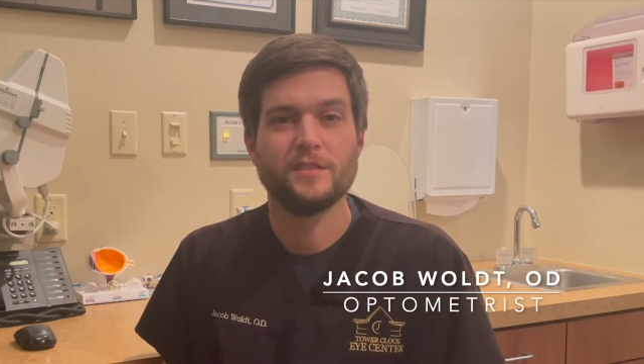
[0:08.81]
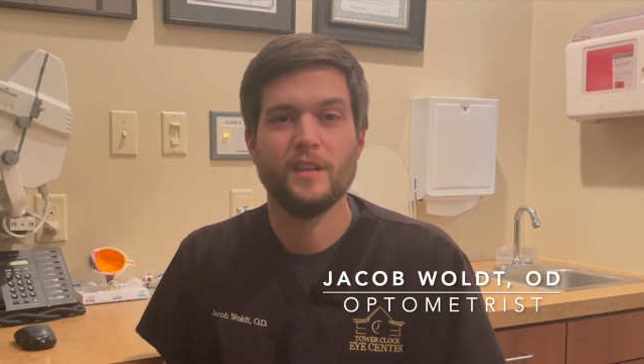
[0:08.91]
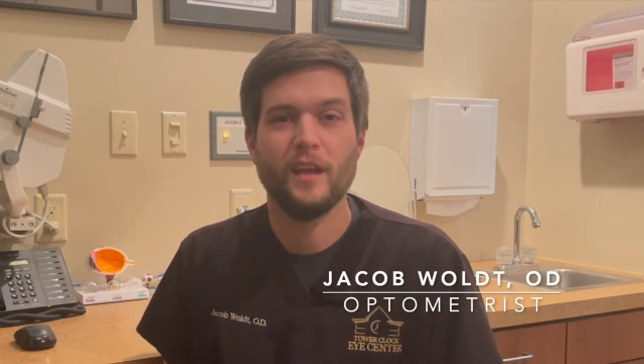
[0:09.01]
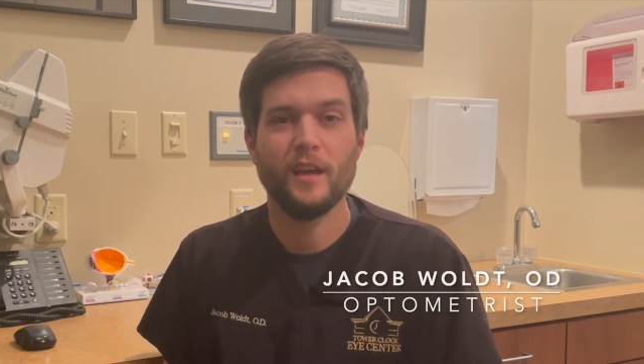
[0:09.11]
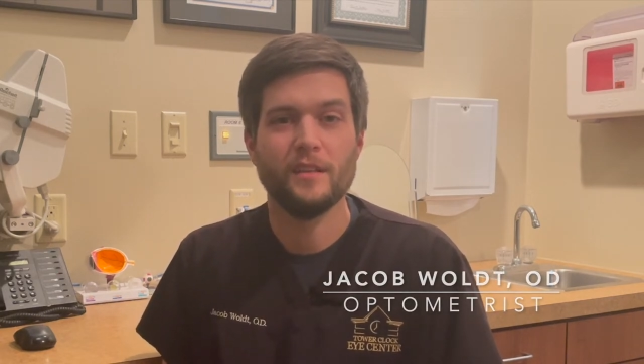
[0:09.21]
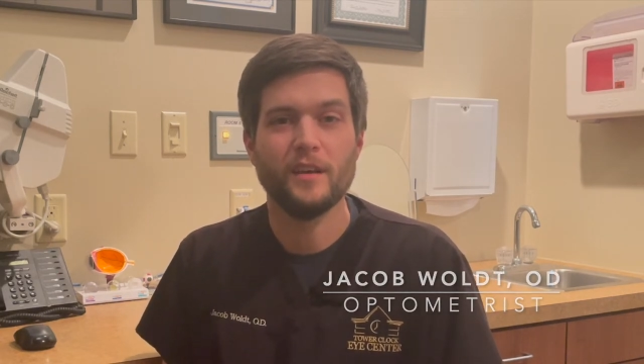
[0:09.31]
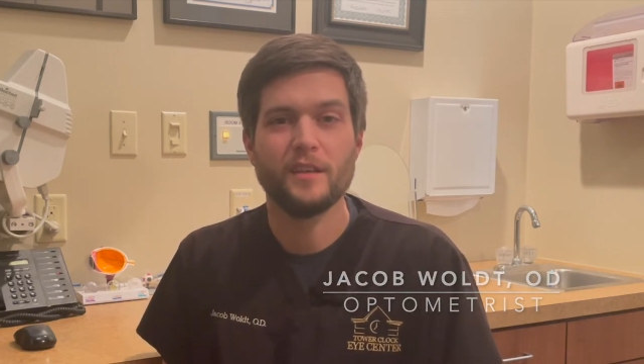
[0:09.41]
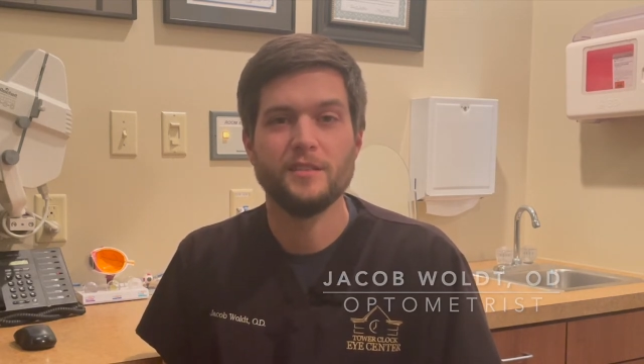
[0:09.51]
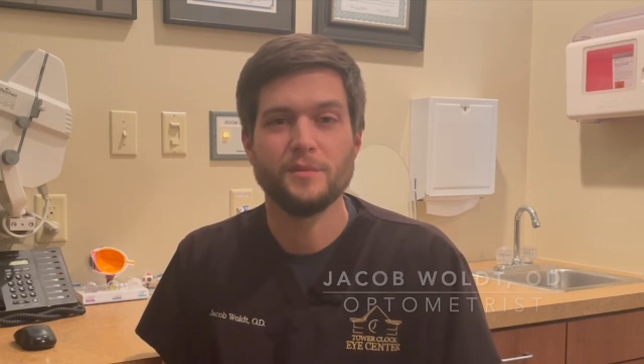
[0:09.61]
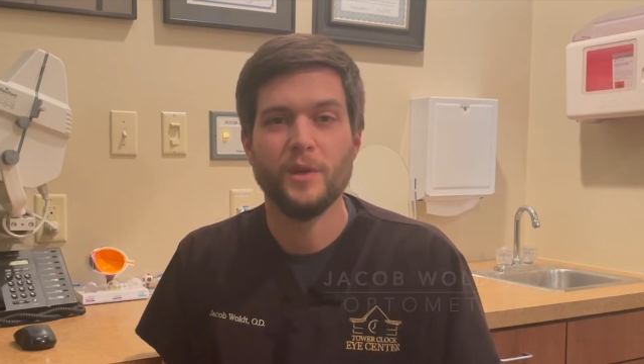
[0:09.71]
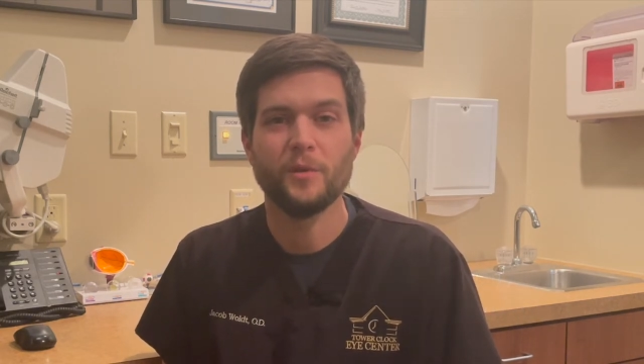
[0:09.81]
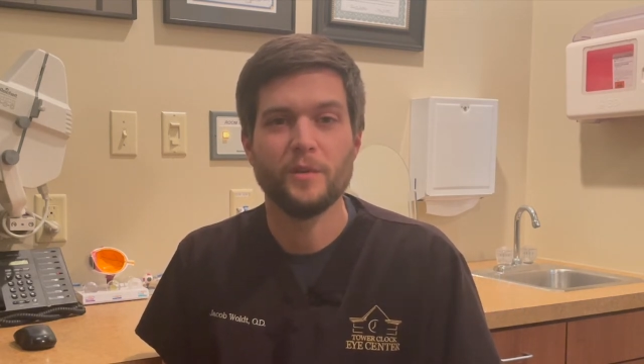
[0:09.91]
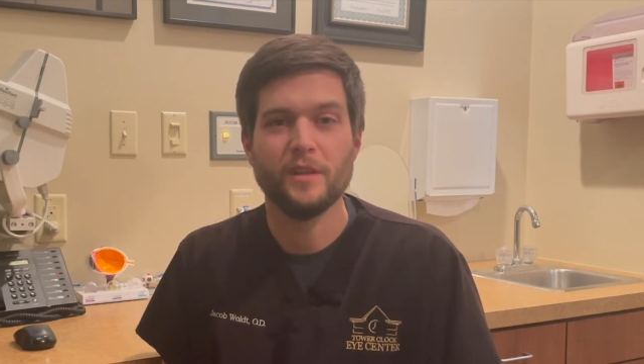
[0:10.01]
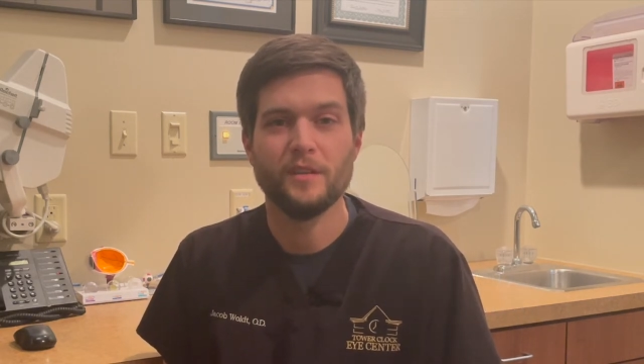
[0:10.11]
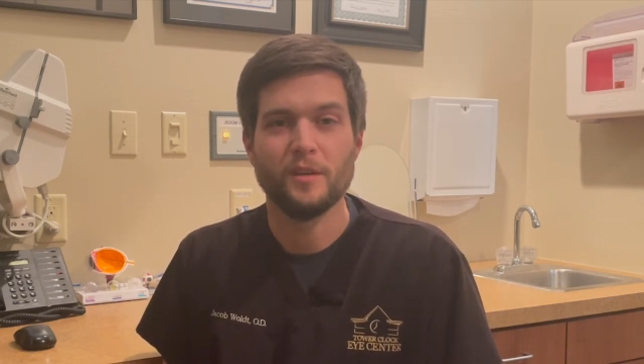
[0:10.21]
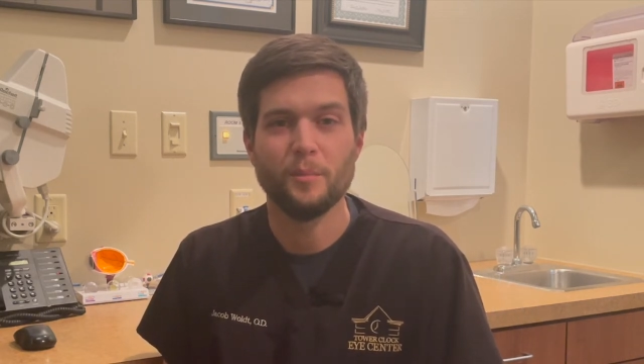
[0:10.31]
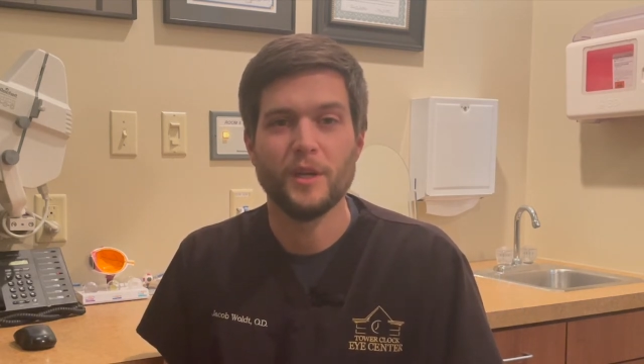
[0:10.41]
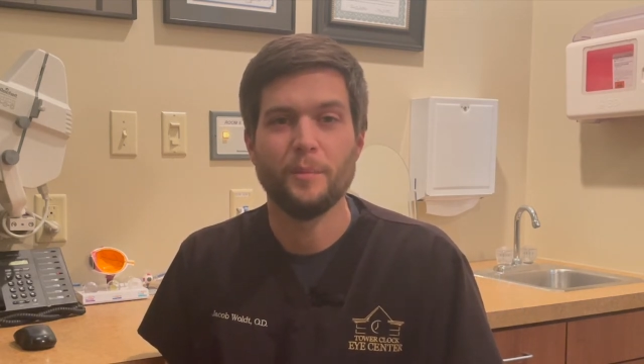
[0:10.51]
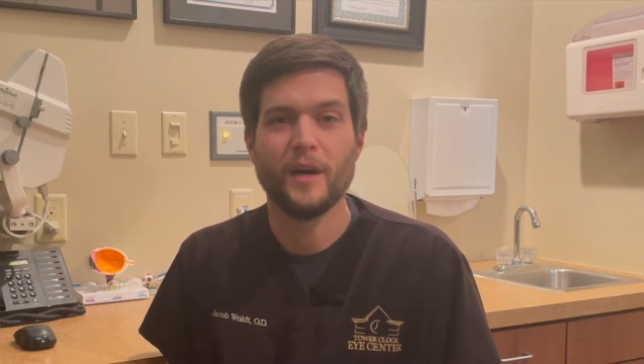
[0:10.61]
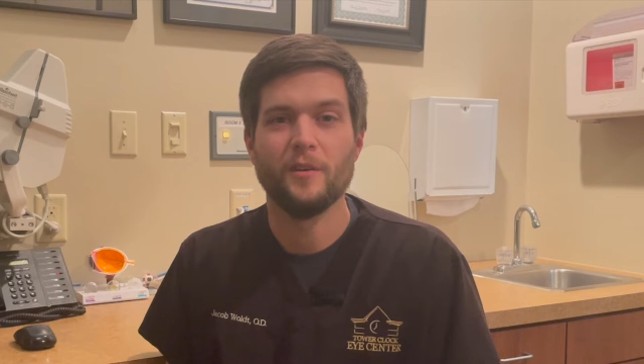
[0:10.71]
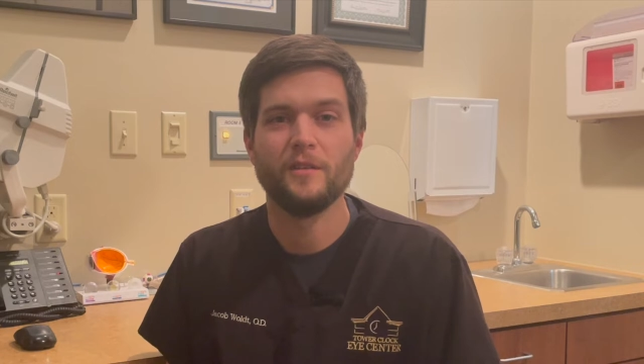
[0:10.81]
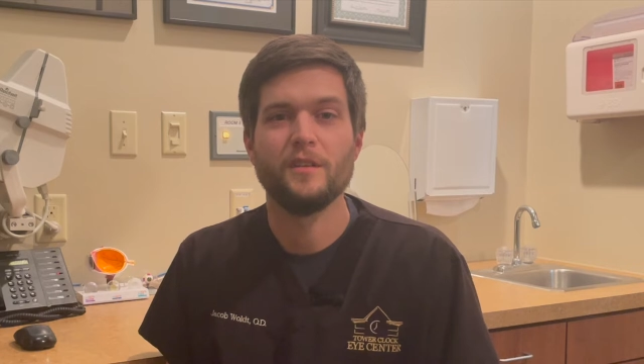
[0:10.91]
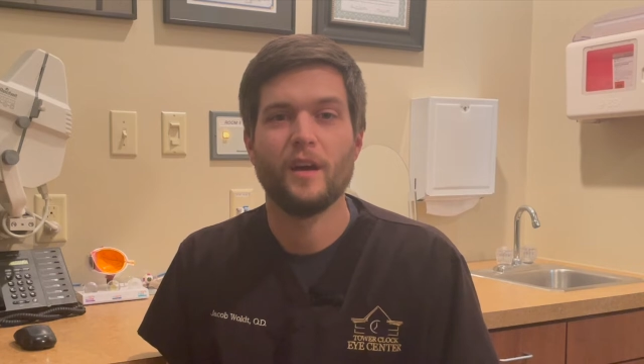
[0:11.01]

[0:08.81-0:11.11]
Today I'd like to speak with you a little bit about